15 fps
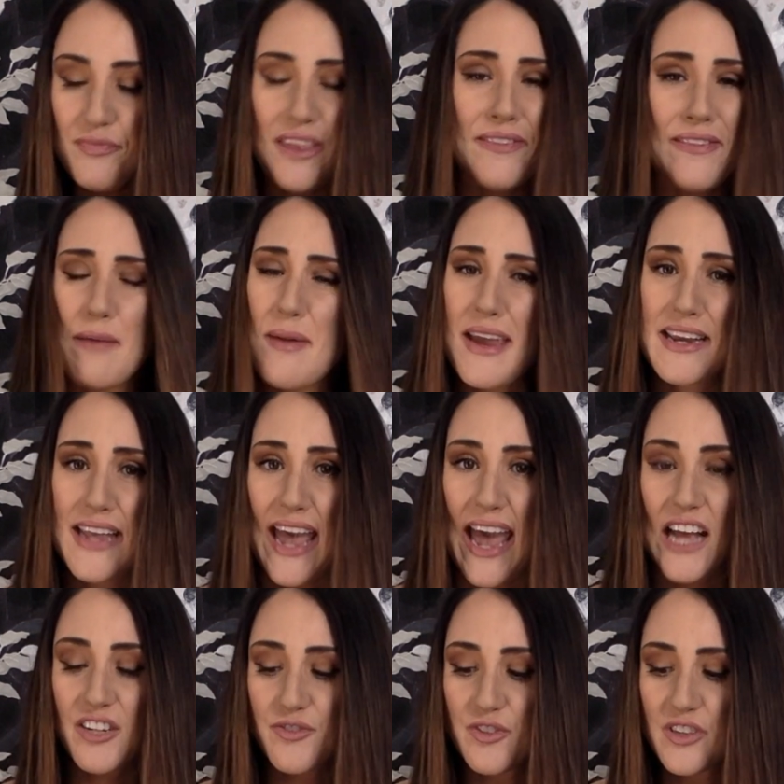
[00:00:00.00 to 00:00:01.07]
They paid
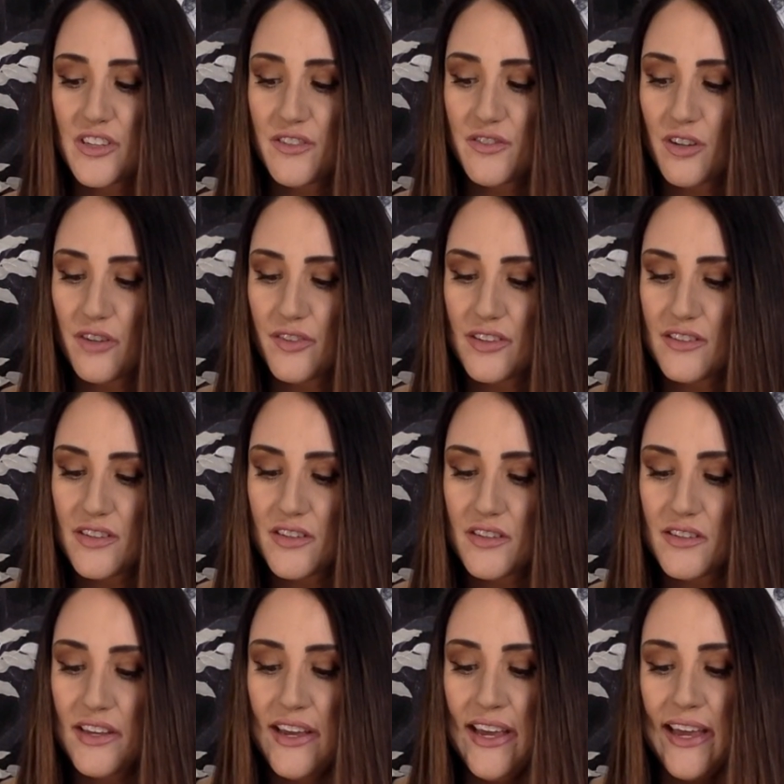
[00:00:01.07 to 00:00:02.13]
cash for these services,